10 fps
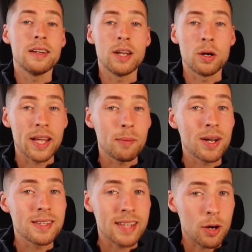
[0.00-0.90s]
Now they
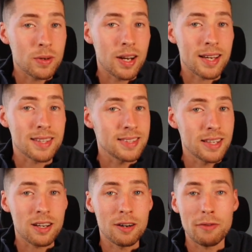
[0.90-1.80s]
might sound like a
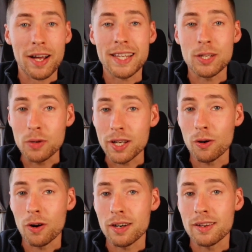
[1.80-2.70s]
Silicon Valley
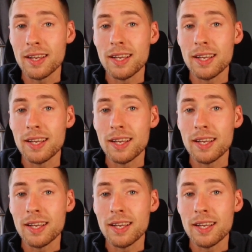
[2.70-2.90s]
unicorn